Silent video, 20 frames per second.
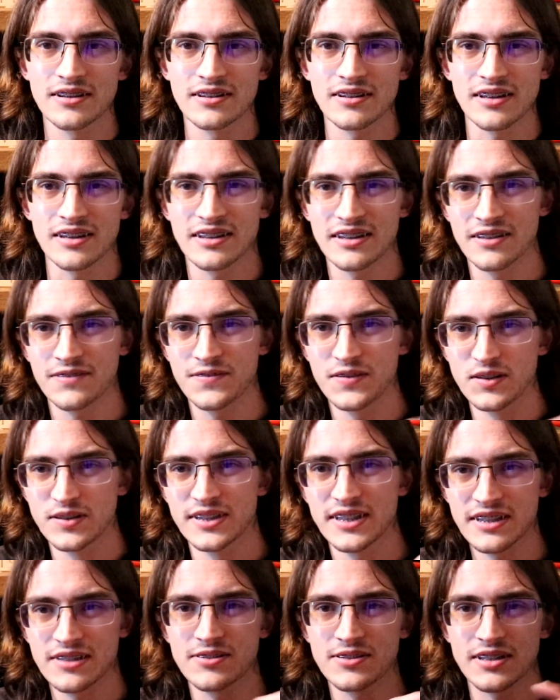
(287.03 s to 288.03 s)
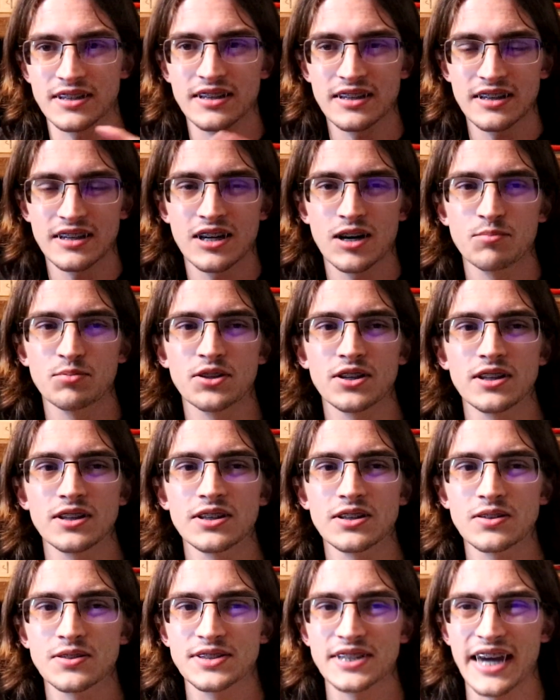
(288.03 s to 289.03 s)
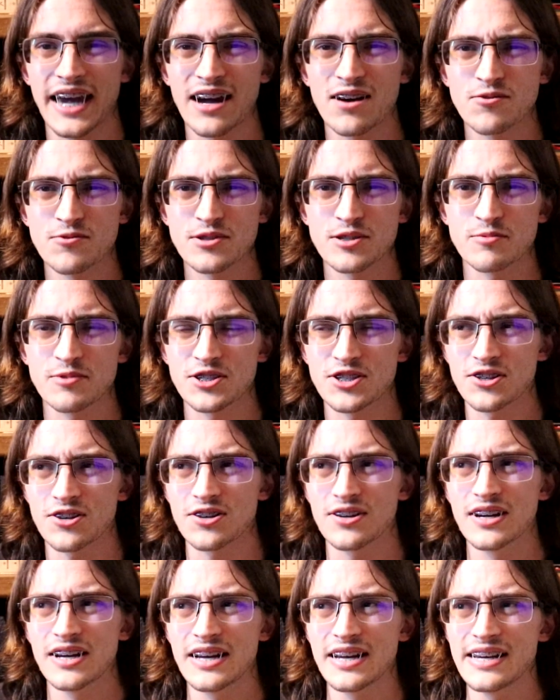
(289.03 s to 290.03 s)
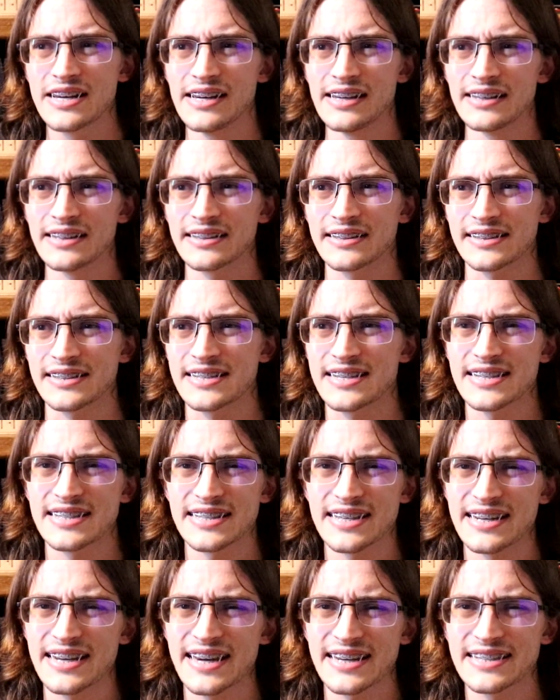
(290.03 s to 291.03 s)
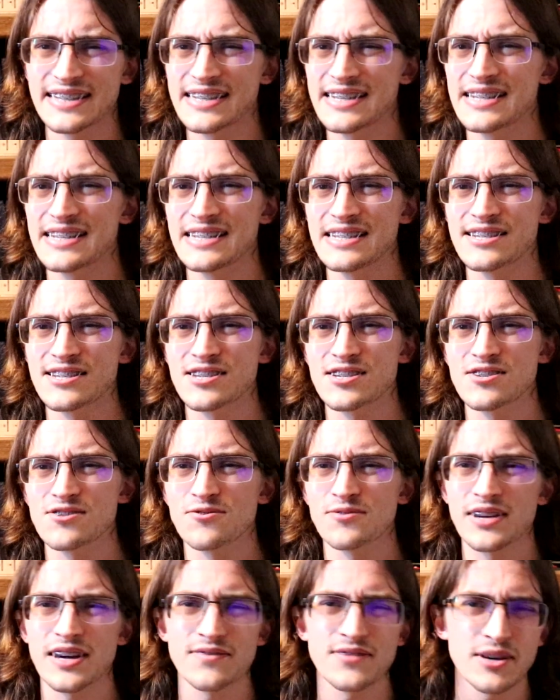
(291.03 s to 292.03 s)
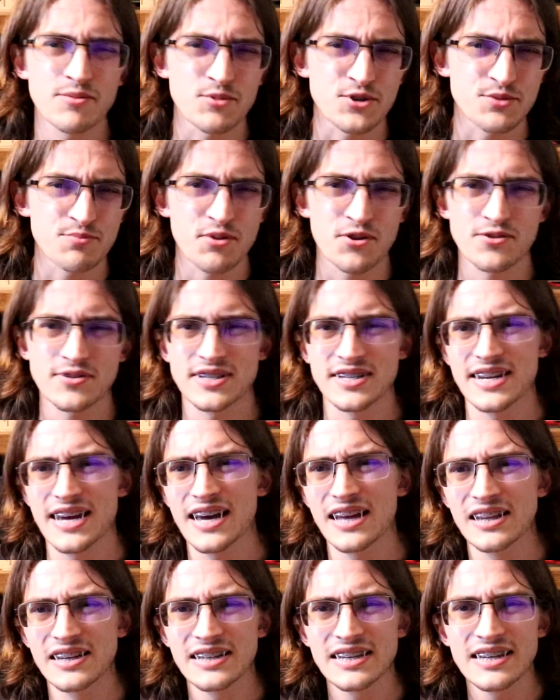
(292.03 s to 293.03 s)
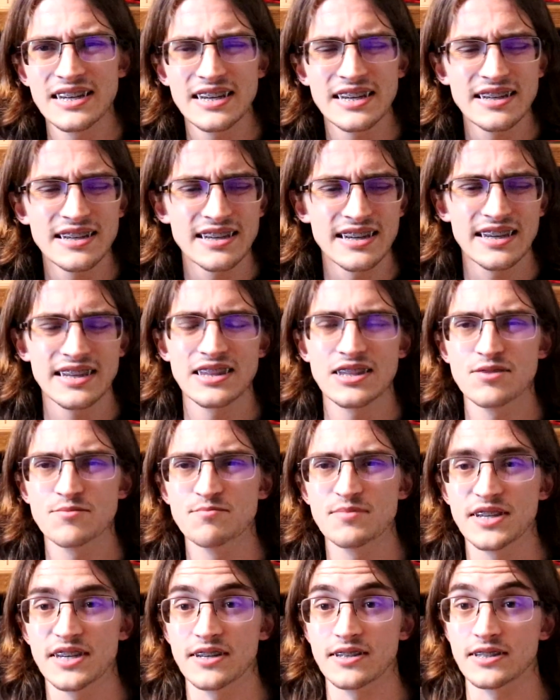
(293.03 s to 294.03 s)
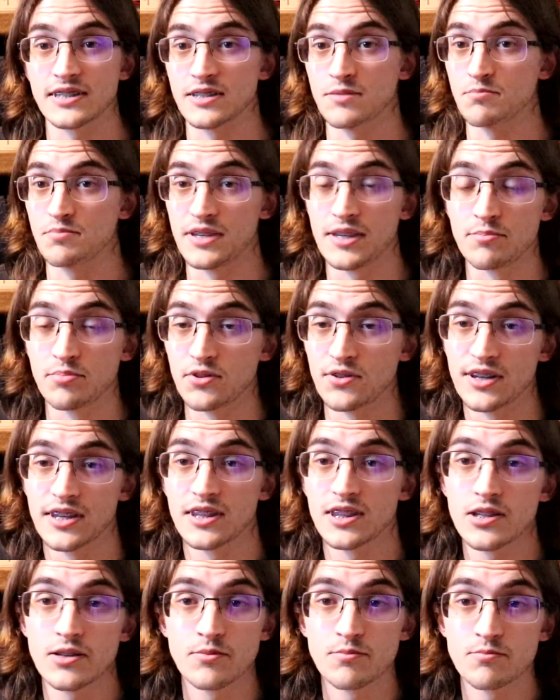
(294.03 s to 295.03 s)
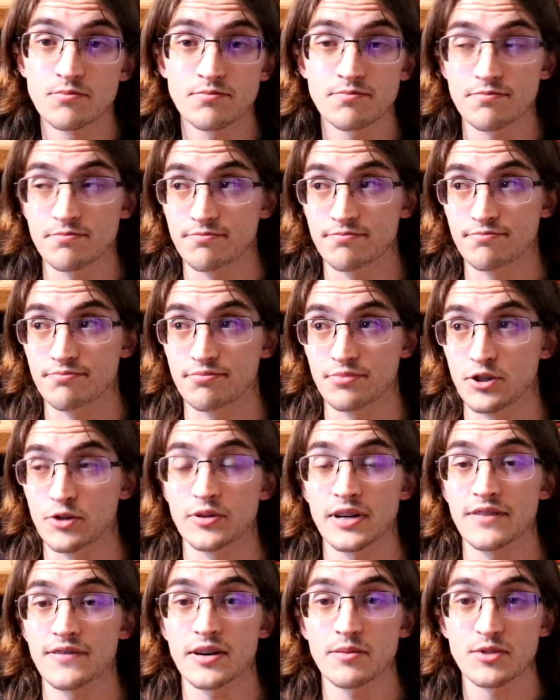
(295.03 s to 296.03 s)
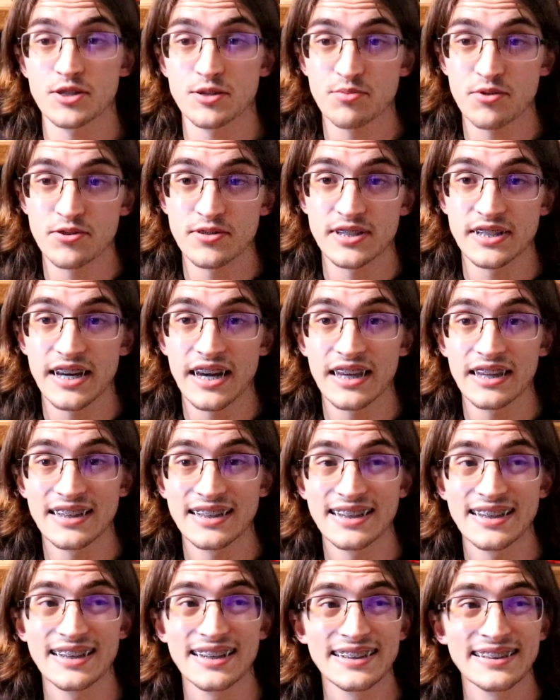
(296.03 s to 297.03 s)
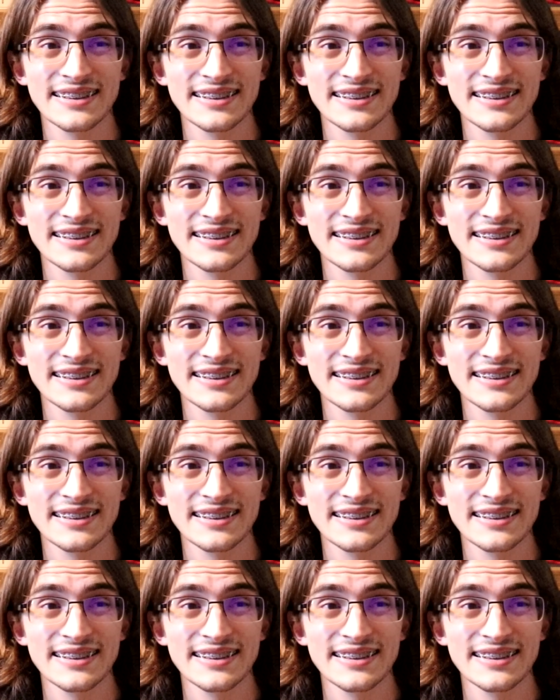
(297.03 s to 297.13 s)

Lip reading: Like, it feels like there's a couple of little towns which are disconnected and don't have that much personality in them because the people in them don't have that much personality.